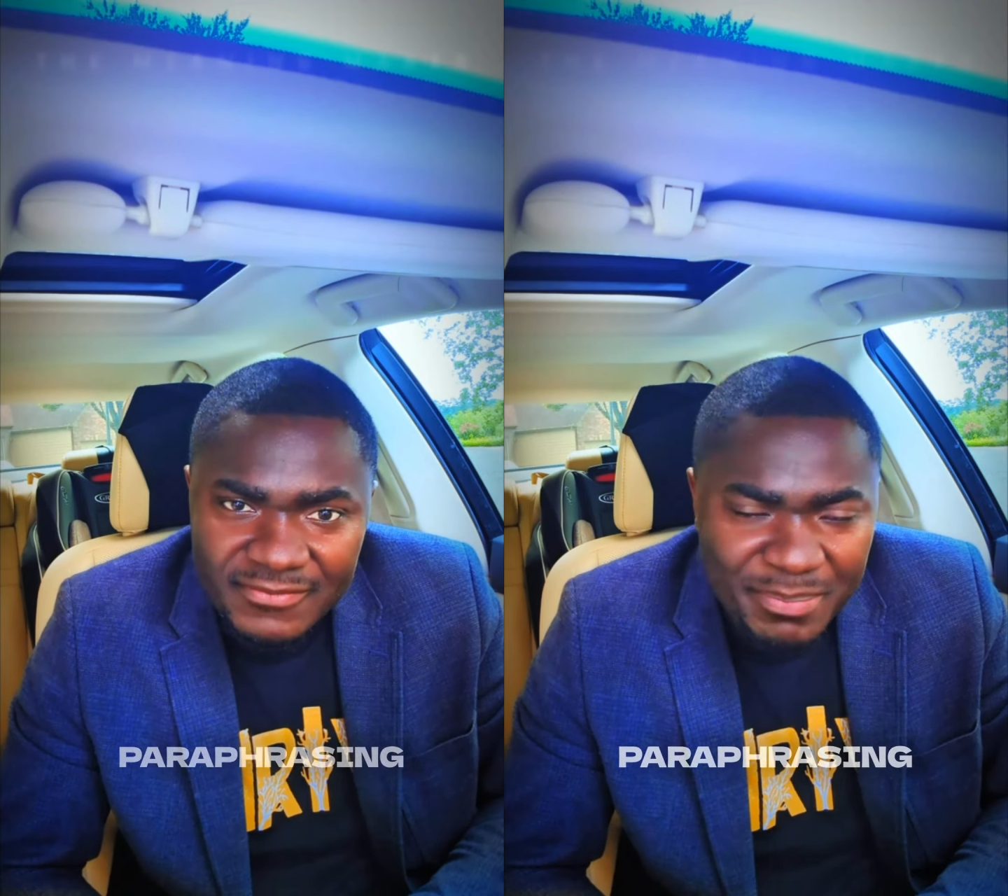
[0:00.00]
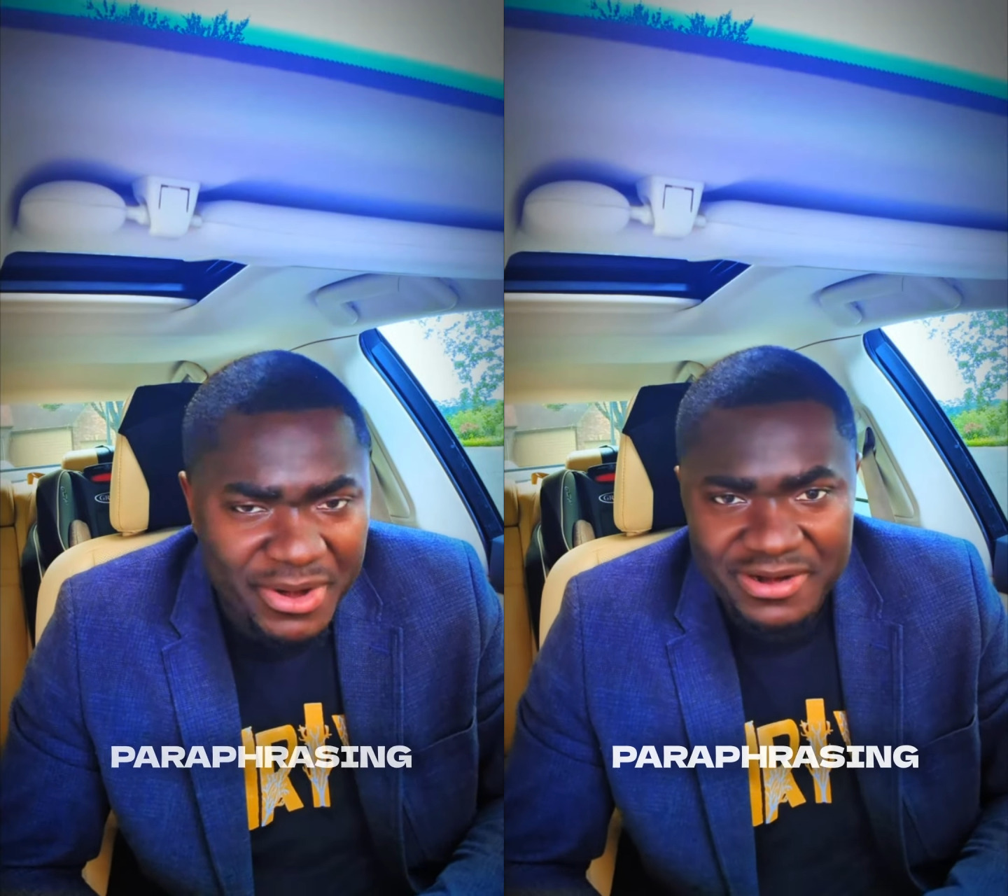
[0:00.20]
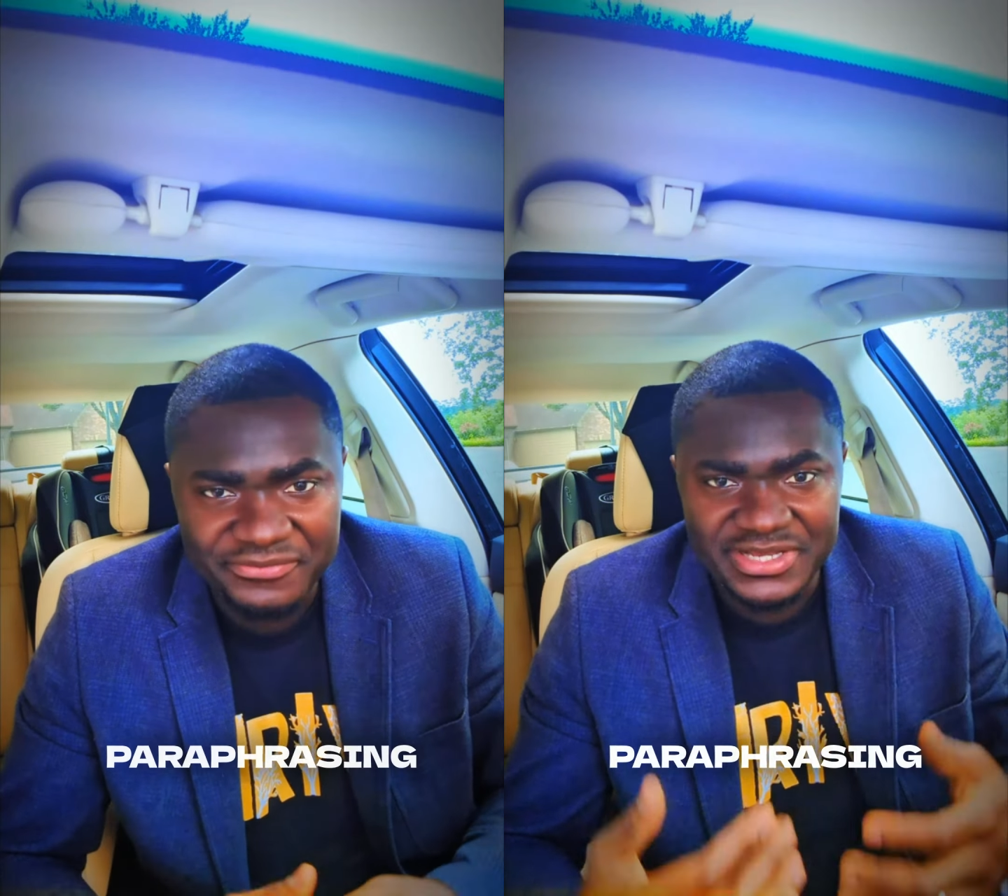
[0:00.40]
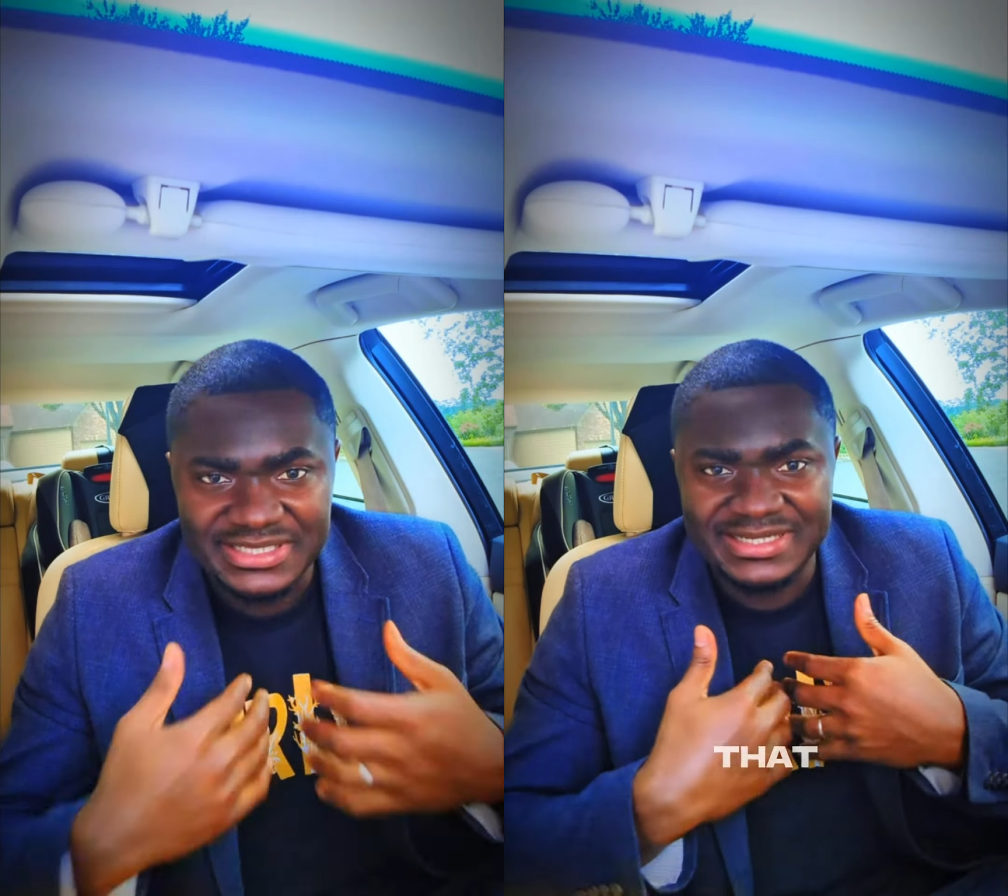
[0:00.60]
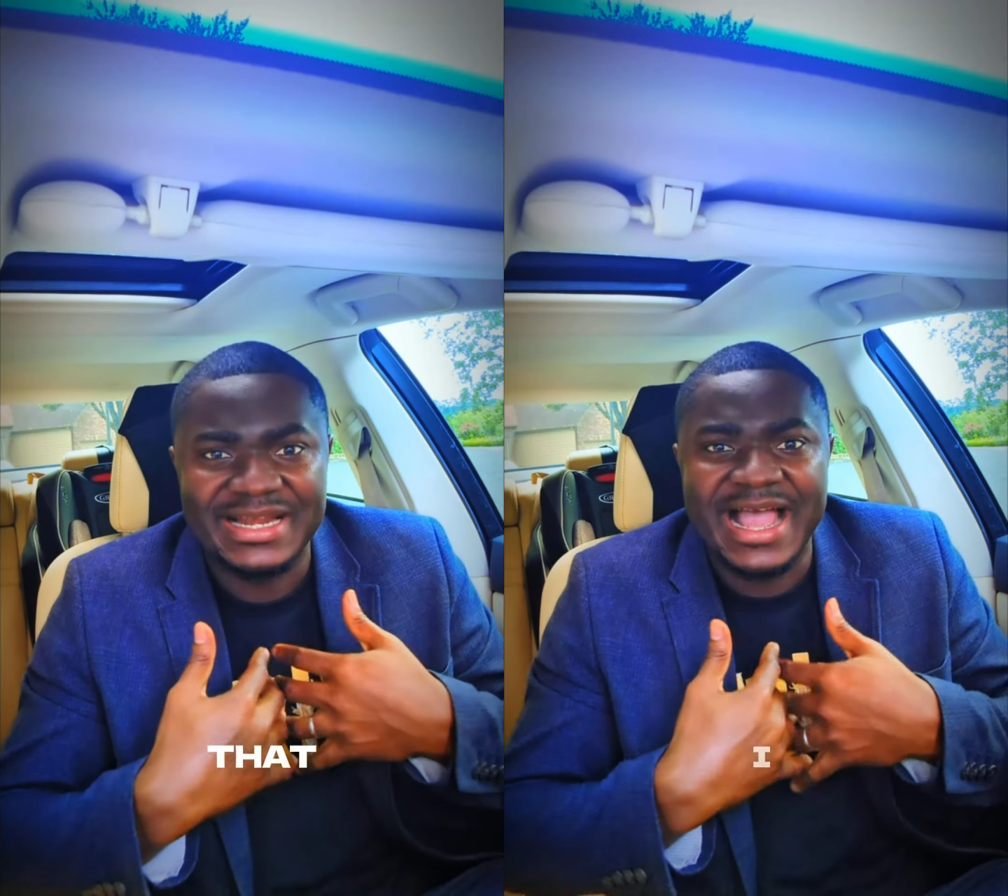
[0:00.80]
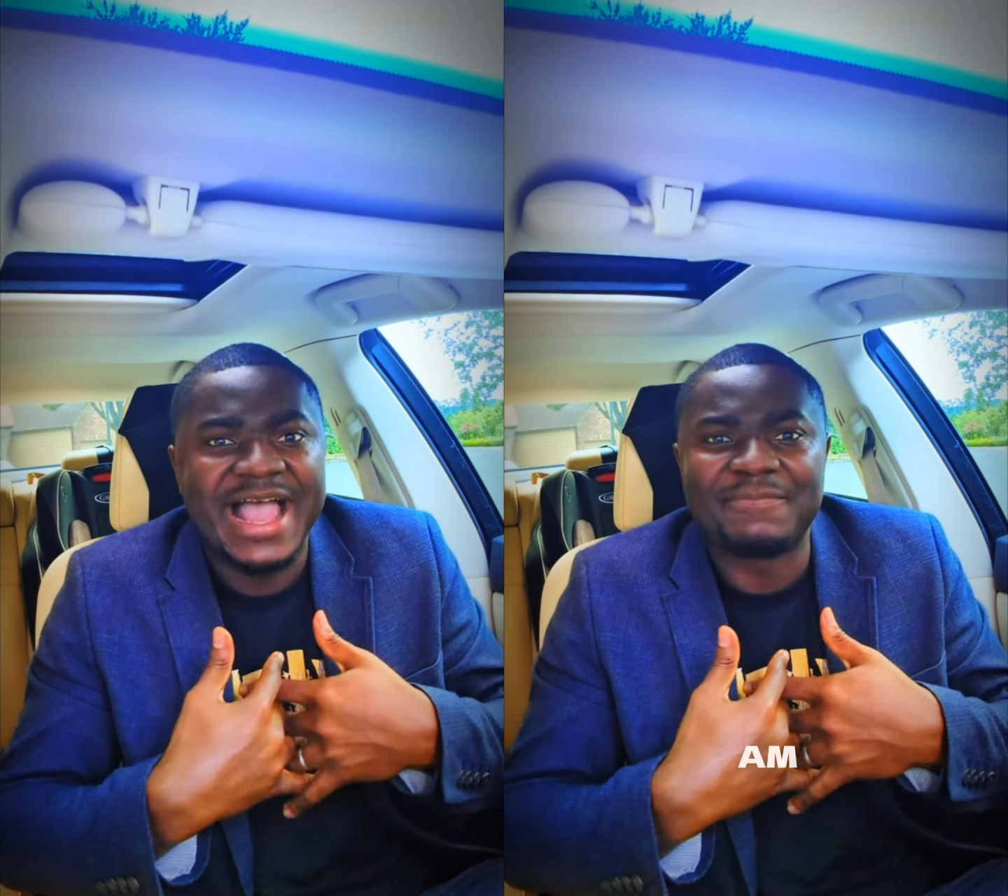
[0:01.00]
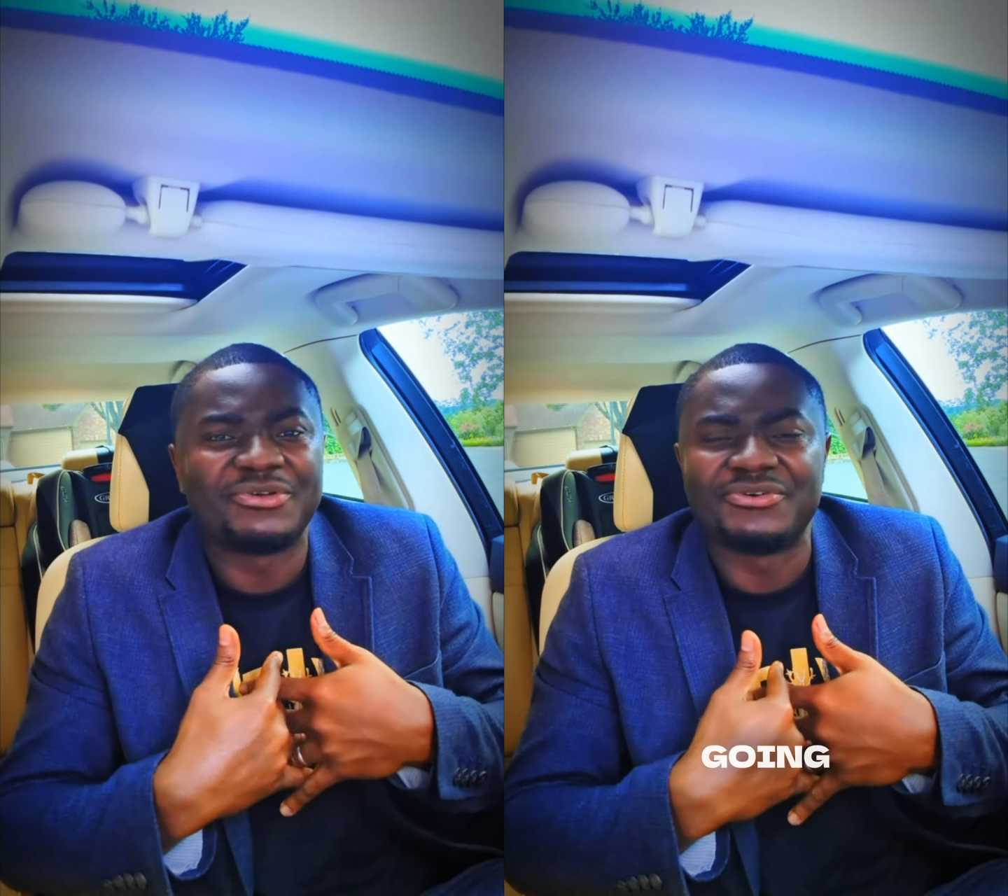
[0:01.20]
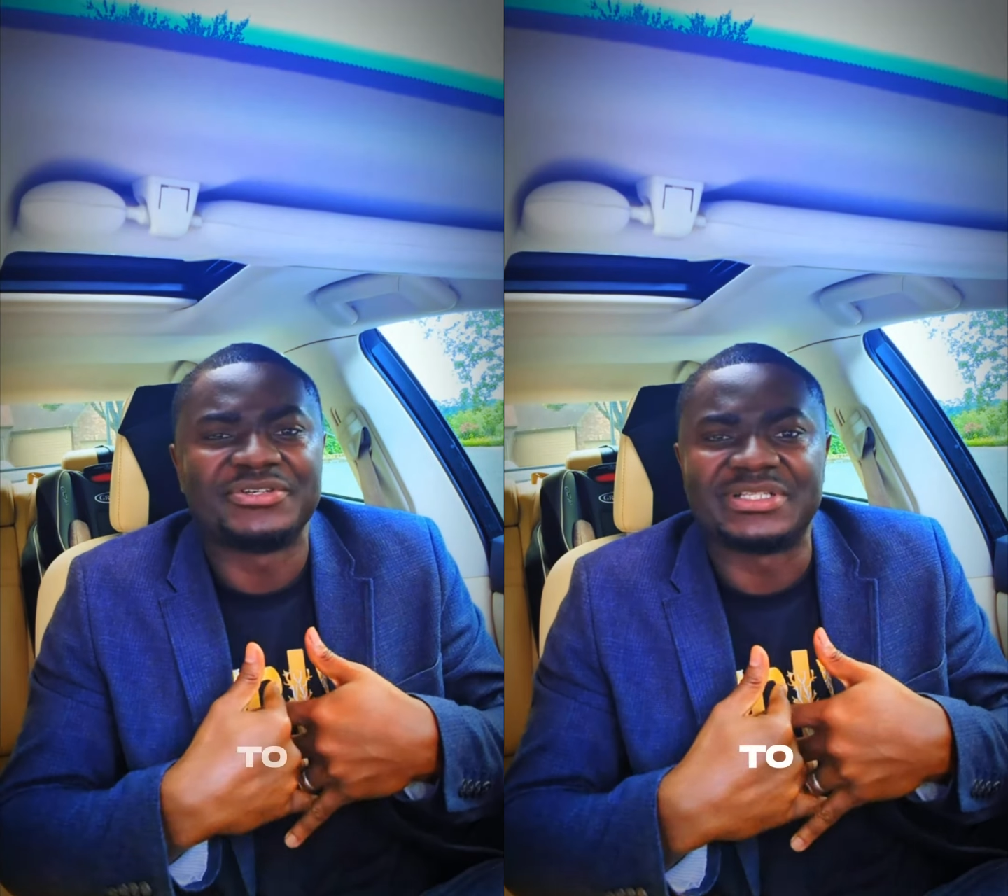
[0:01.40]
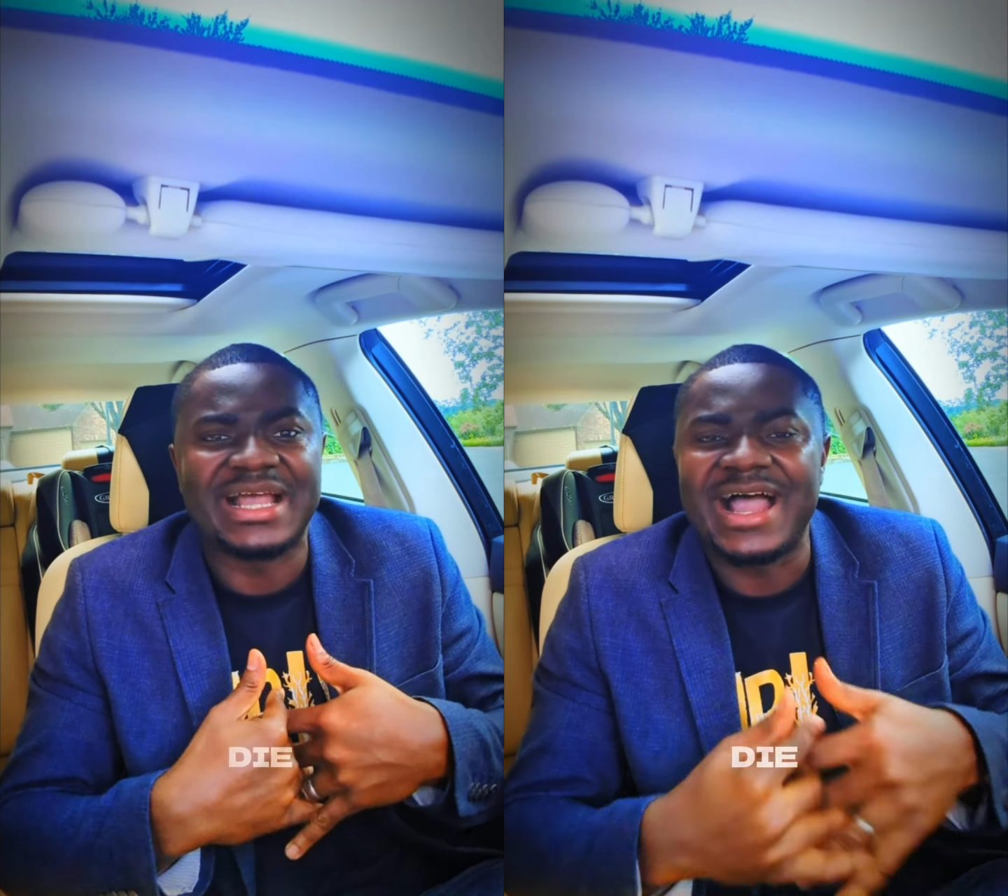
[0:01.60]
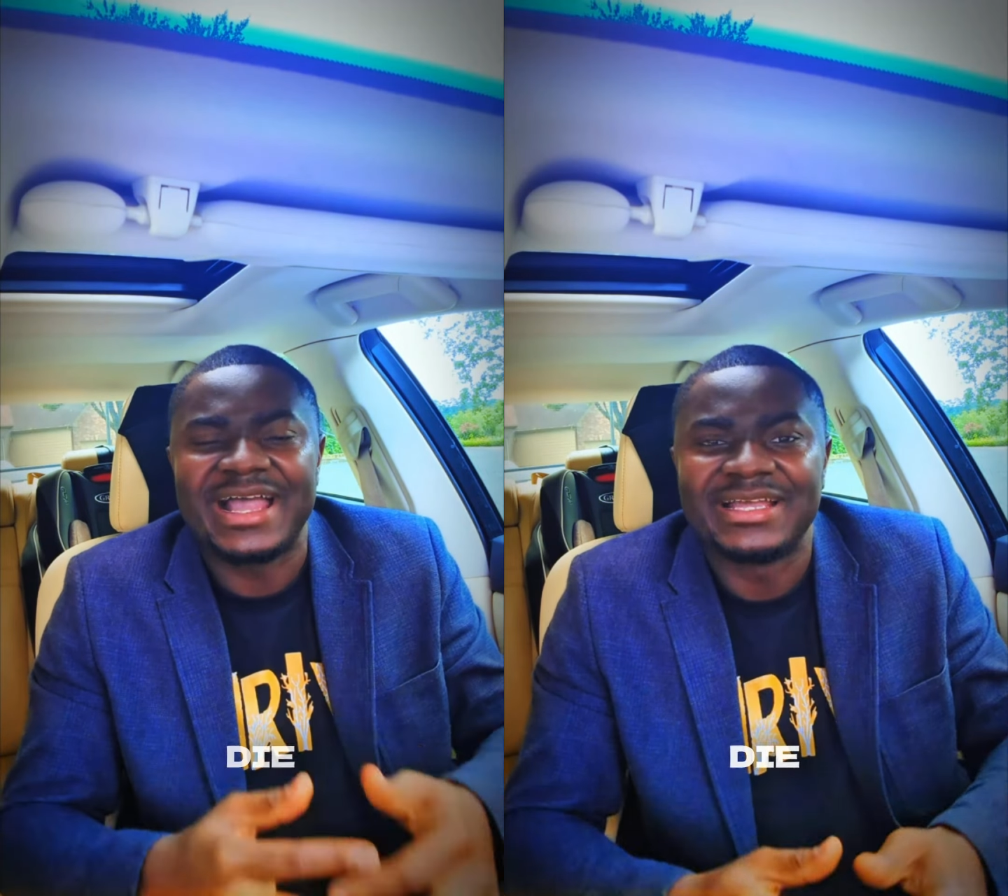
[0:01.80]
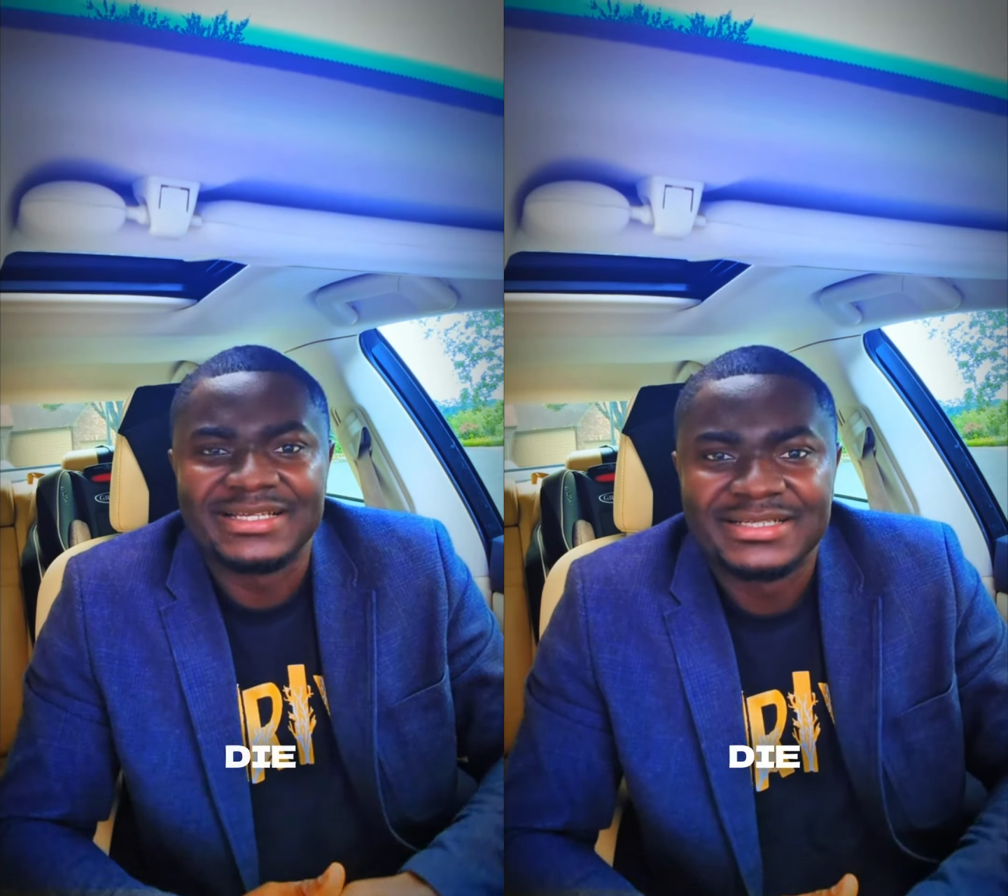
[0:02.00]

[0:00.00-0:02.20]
paraphrasing that I am going to die,